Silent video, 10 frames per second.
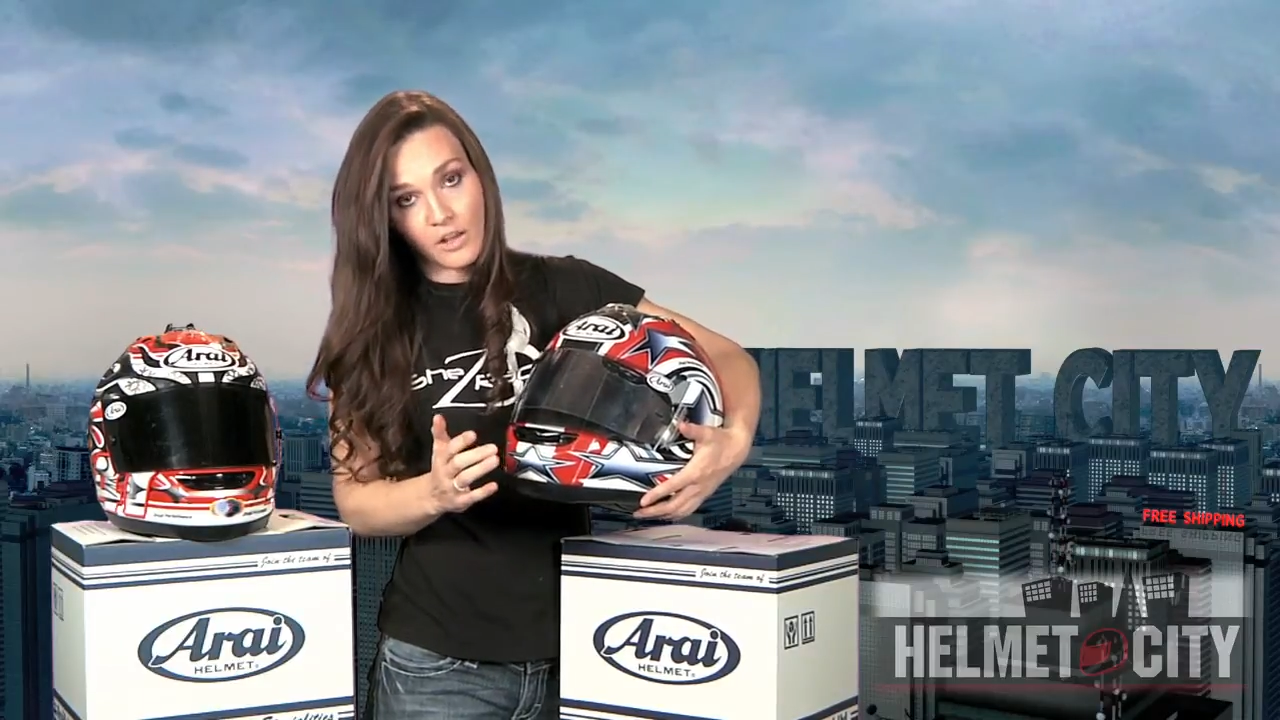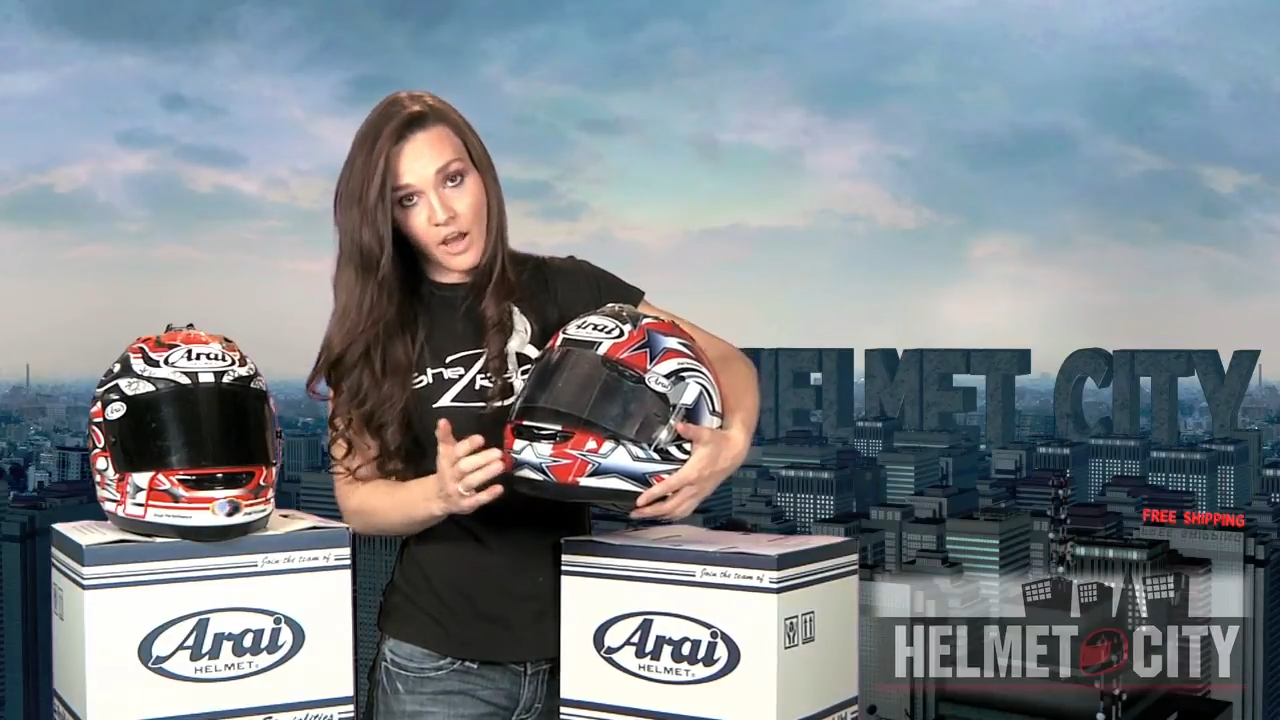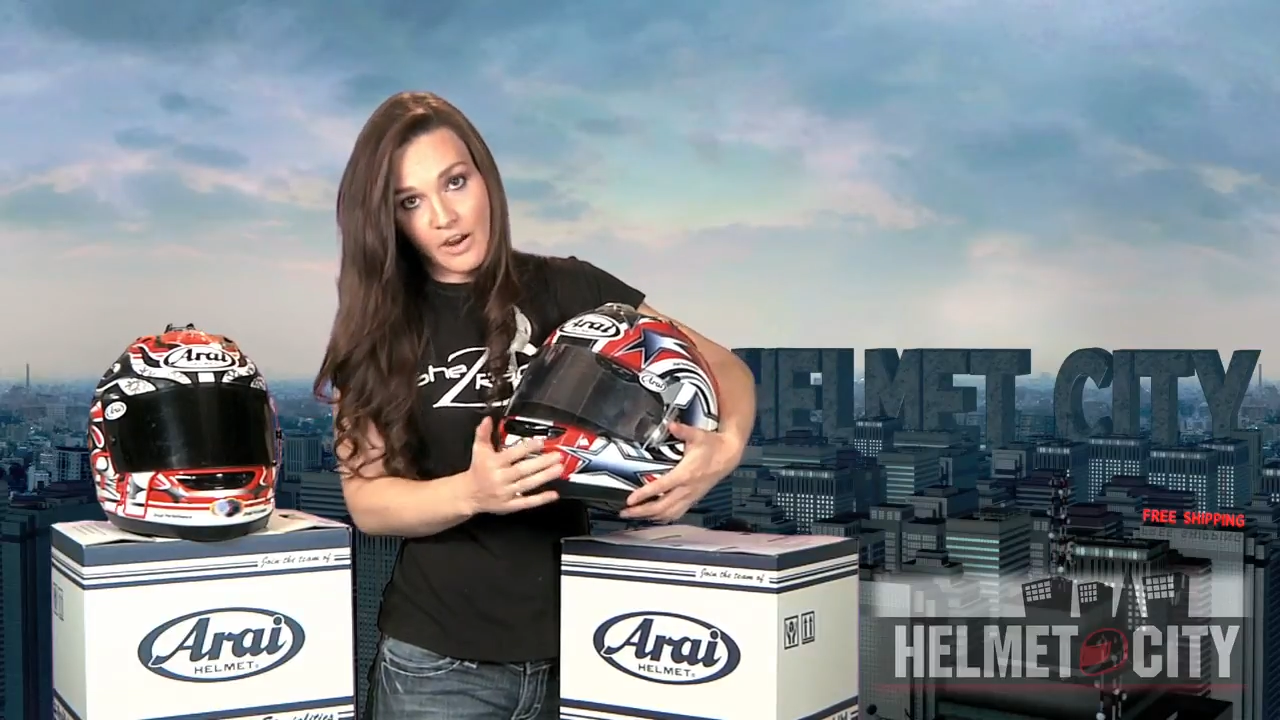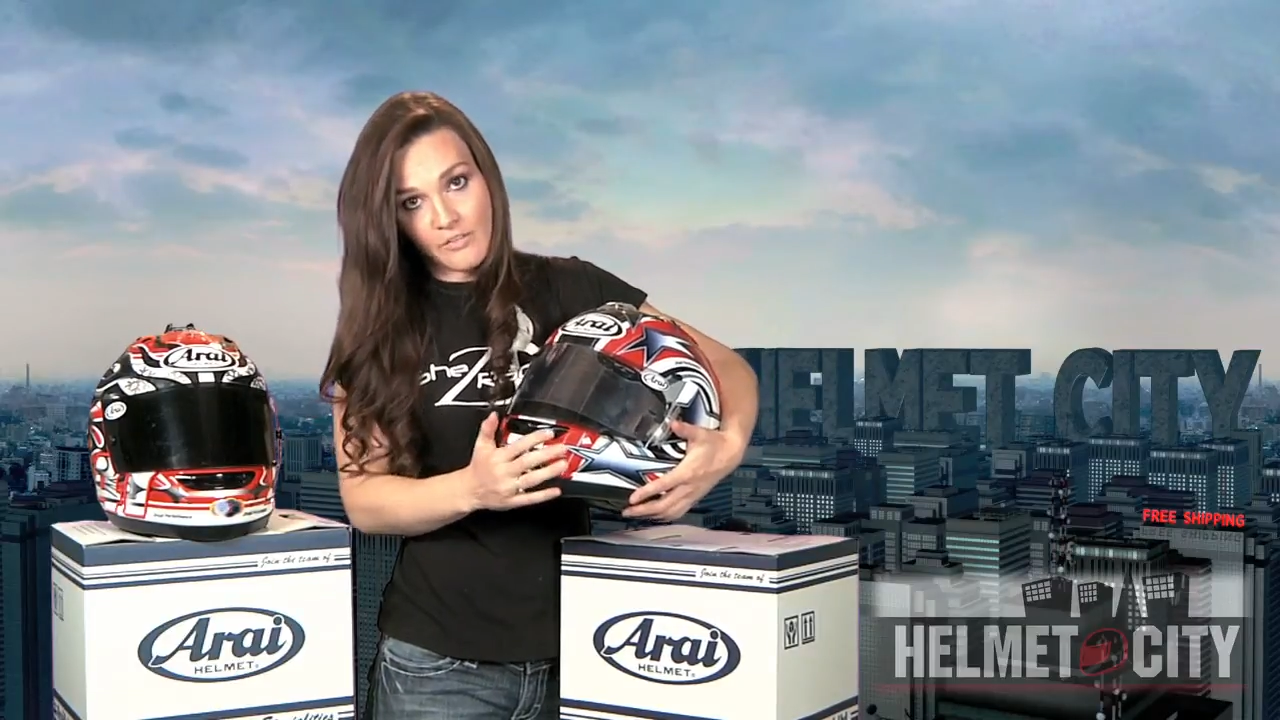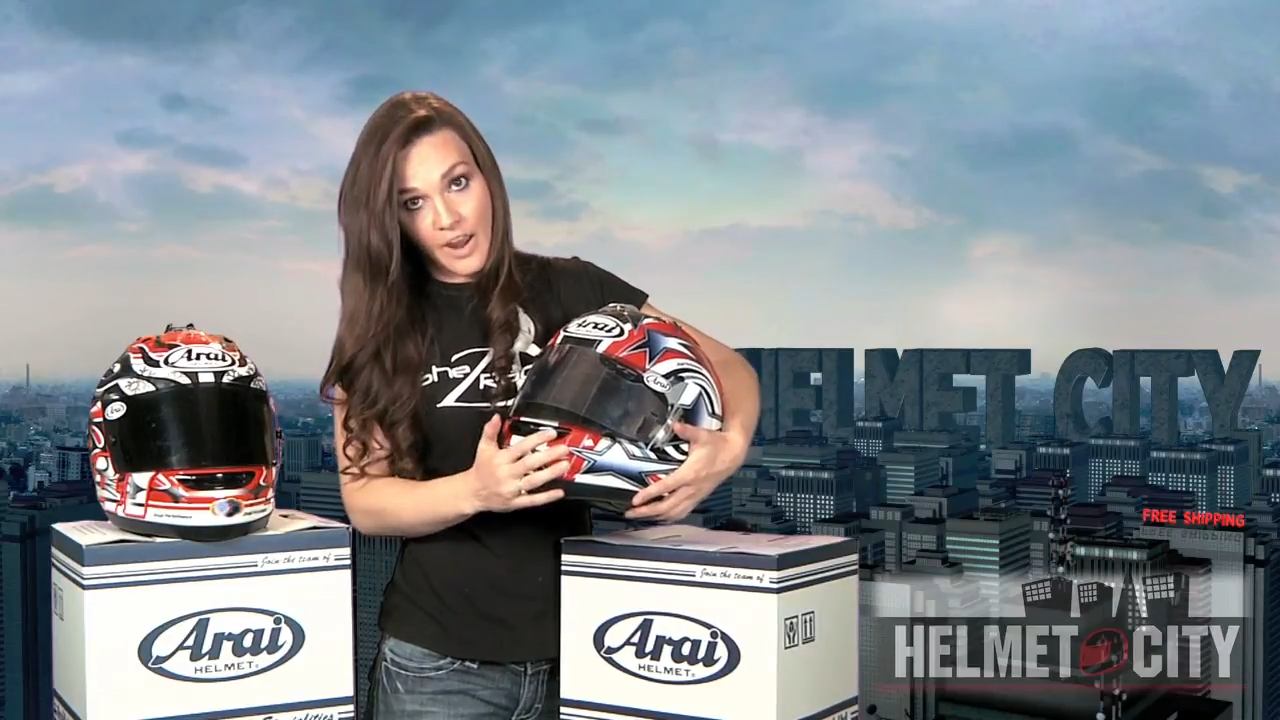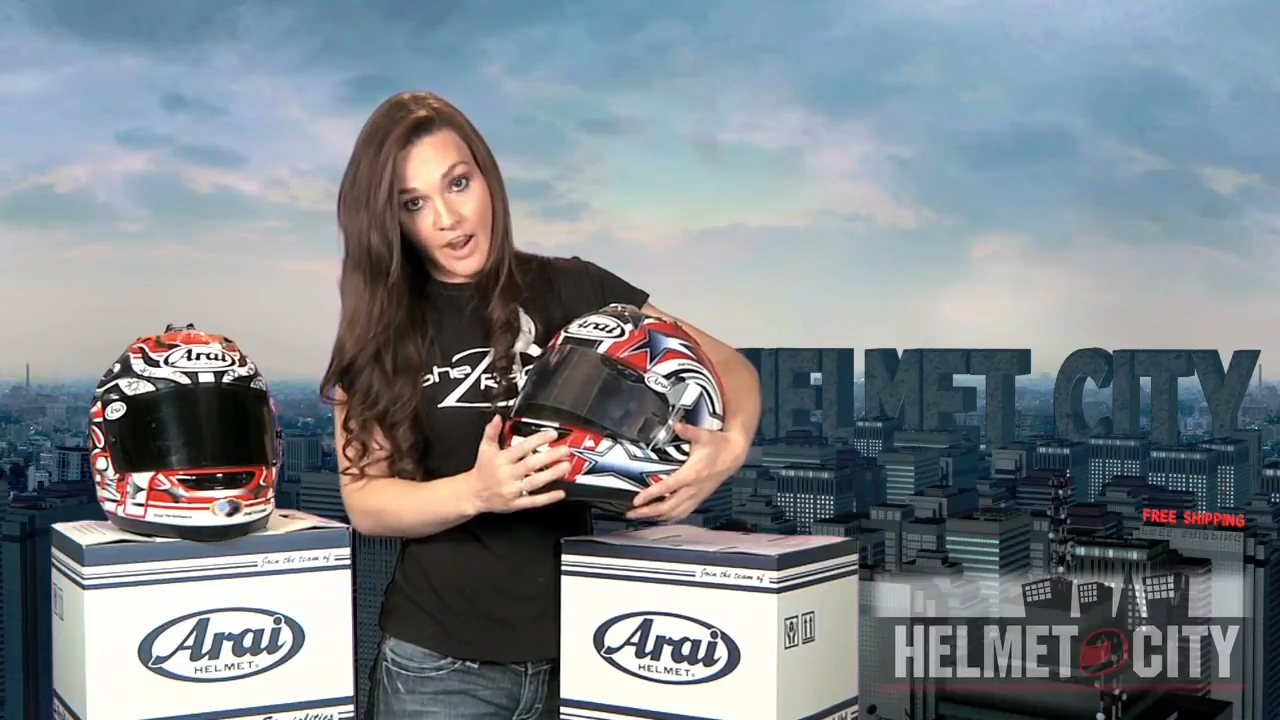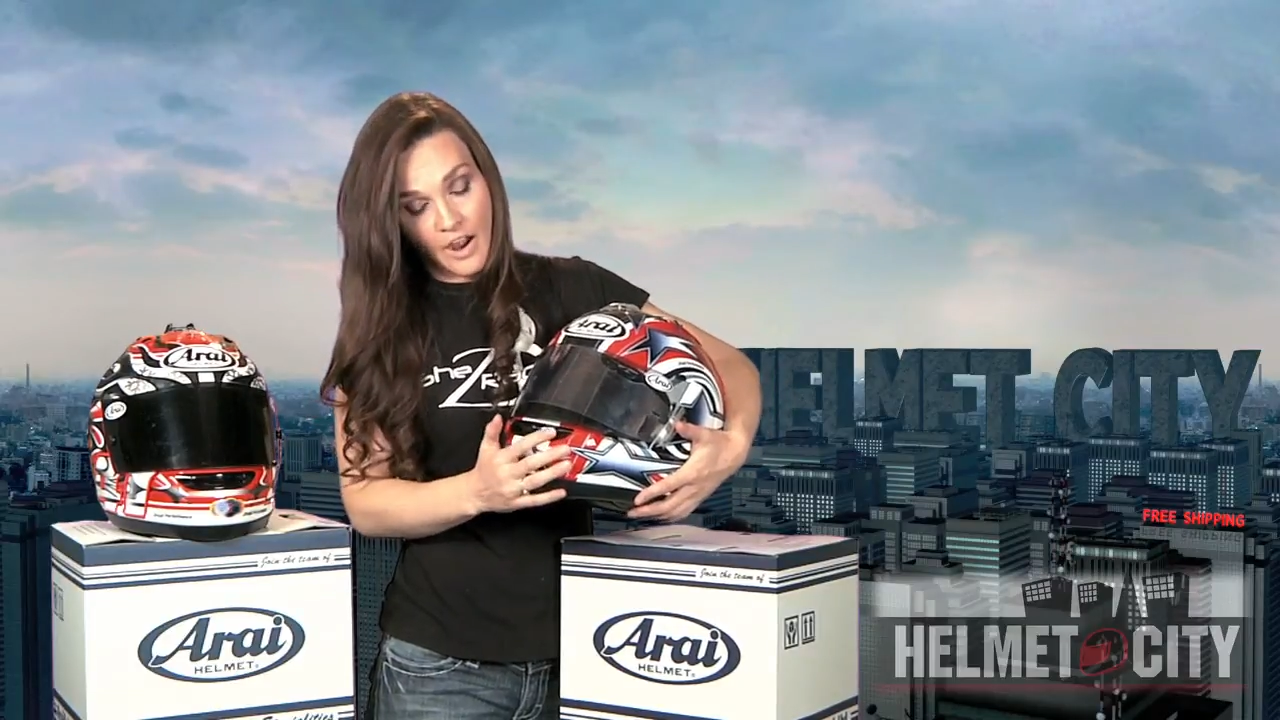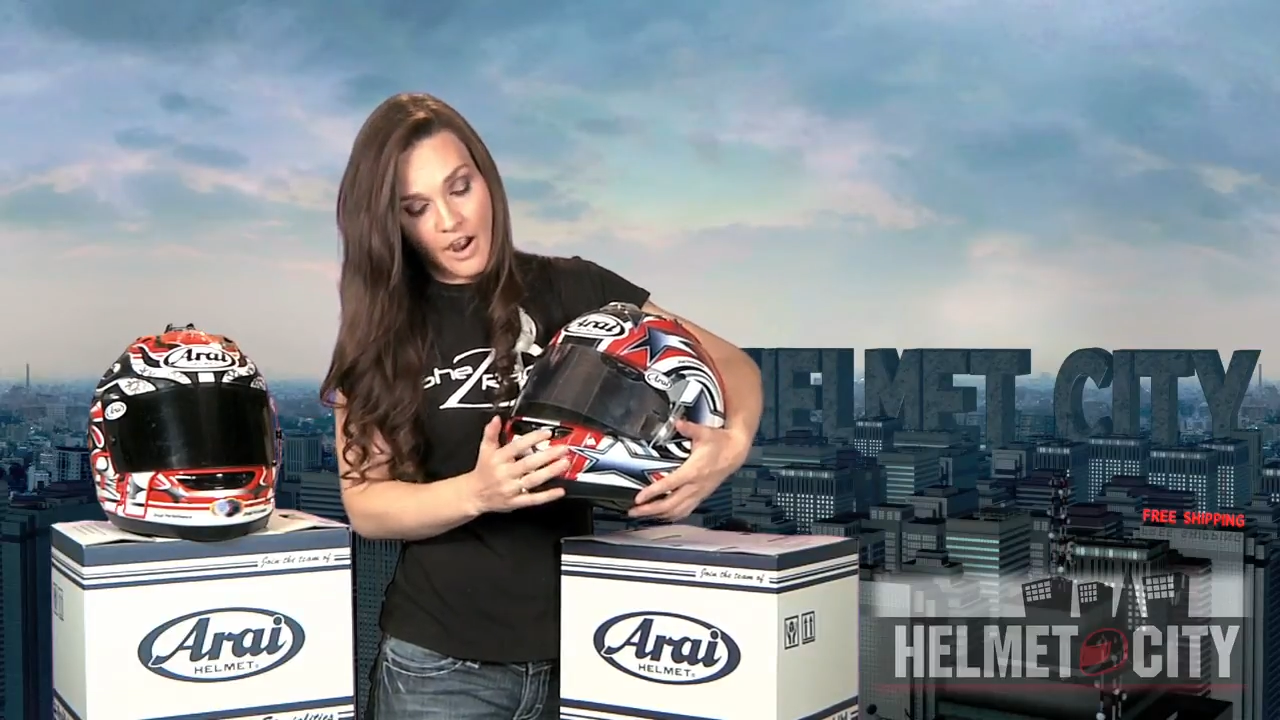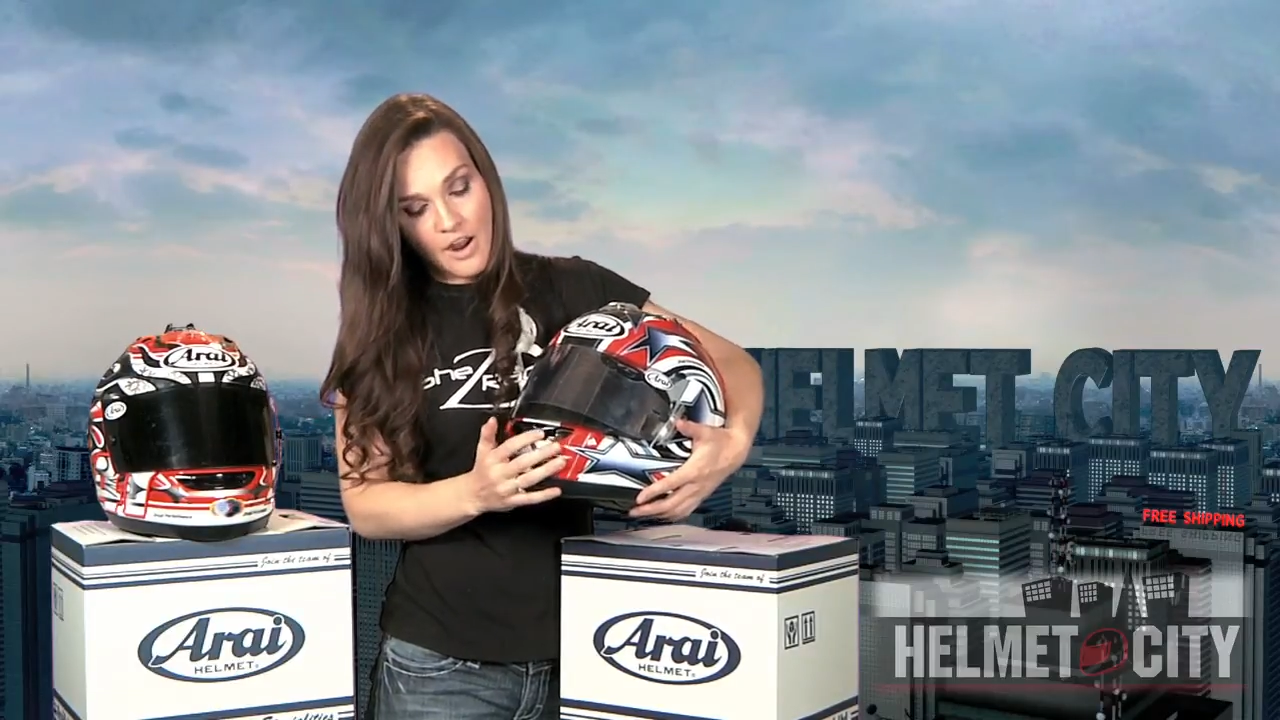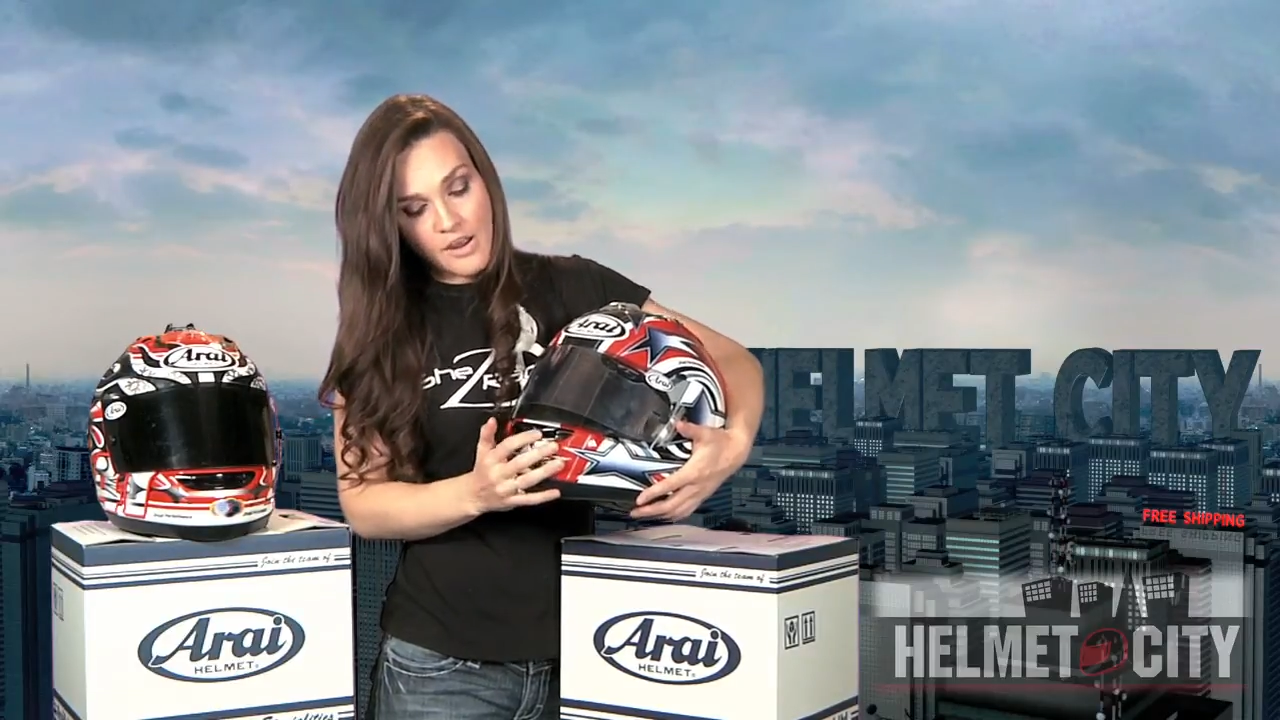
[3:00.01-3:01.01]
lot of
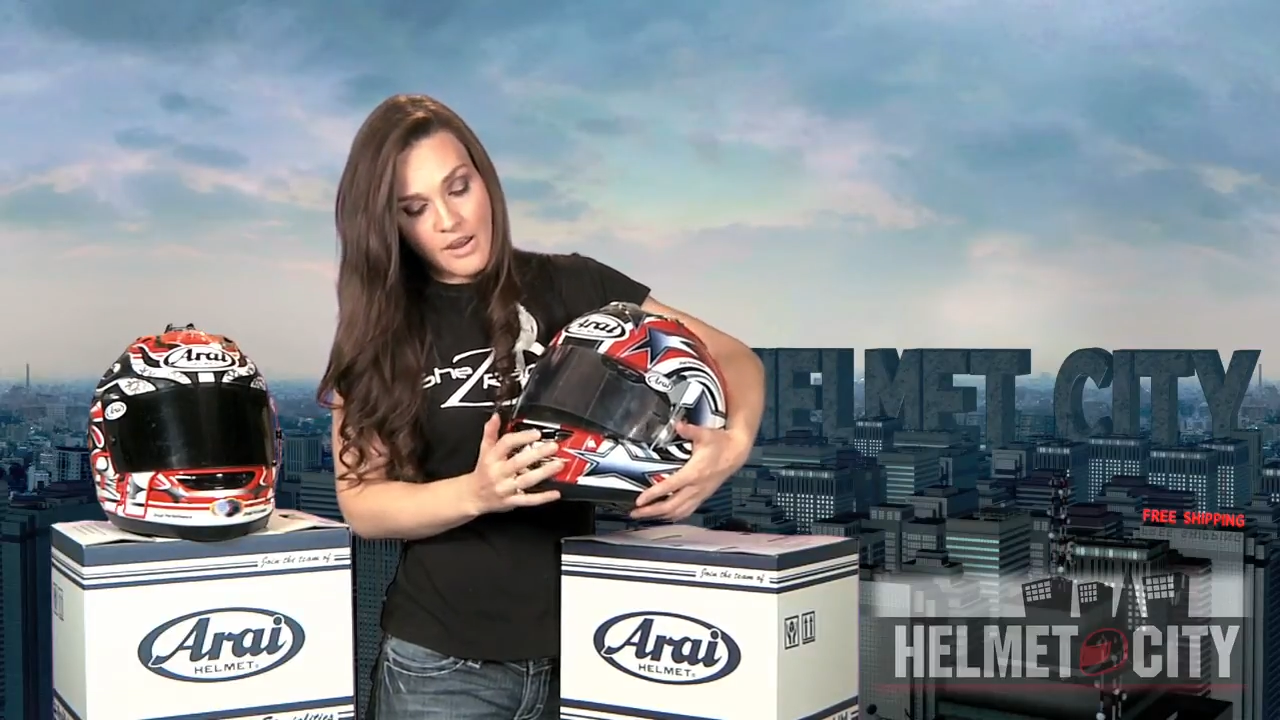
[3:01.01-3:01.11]
air,